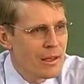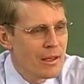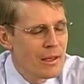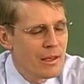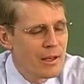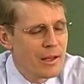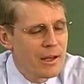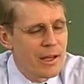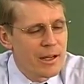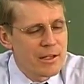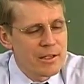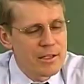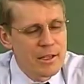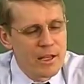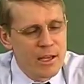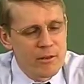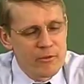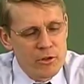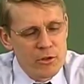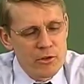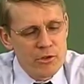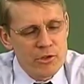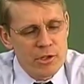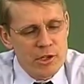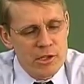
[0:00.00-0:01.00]
Now, to the
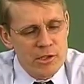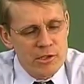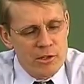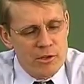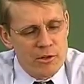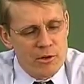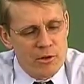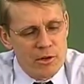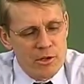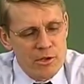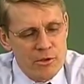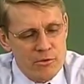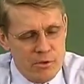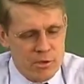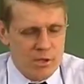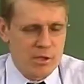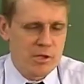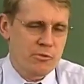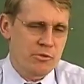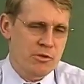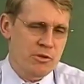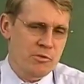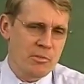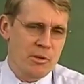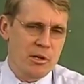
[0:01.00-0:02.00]
evolutionist, of course, well, this
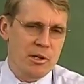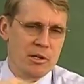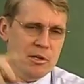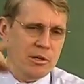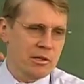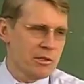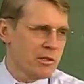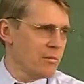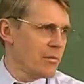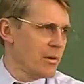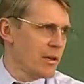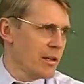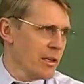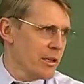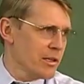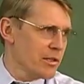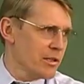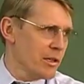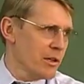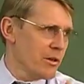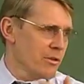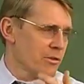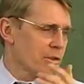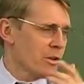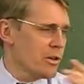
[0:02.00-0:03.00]
was millions and millions of
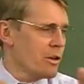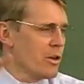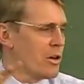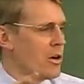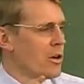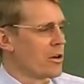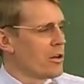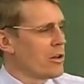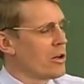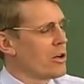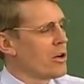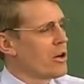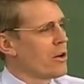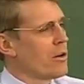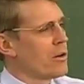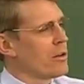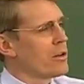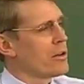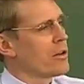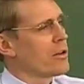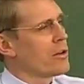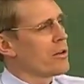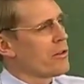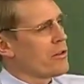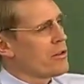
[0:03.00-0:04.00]
years ago, and
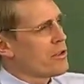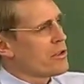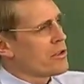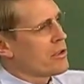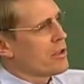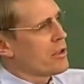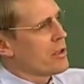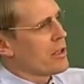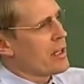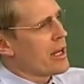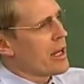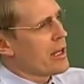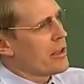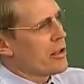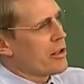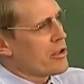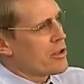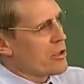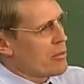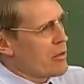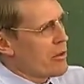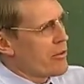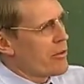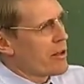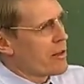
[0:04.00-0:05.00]
the continents are
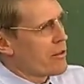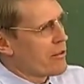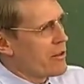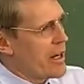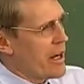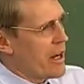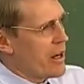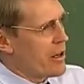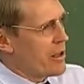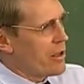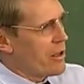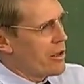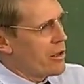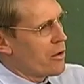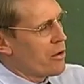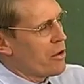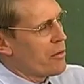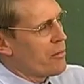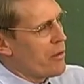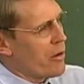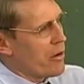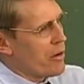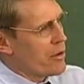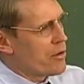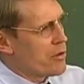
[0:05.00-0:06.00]
moving around, and the North
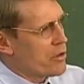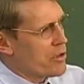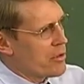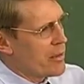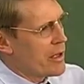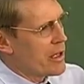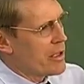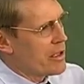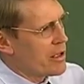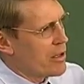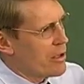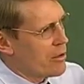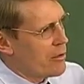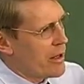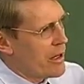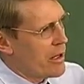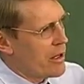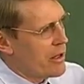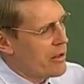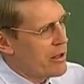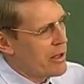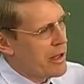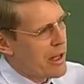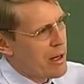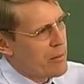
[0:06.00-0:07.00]
Pole used to be at the equator
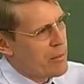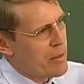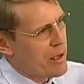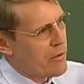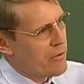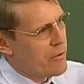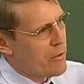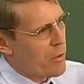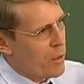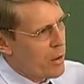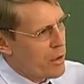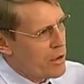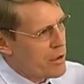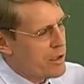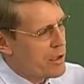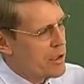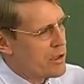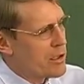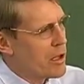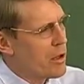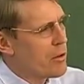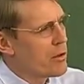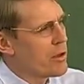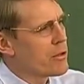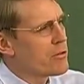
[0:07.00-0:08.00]
and had a big force, and it
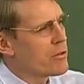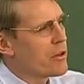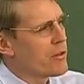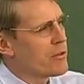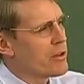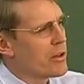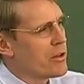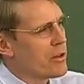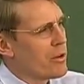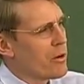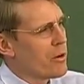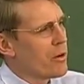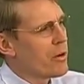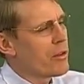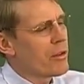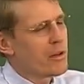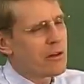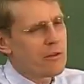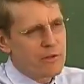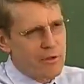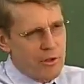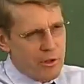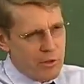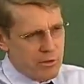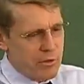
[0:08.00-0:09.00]
slowly drifted north and it
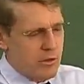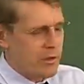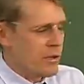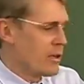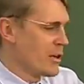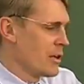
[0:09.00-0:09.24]
froze.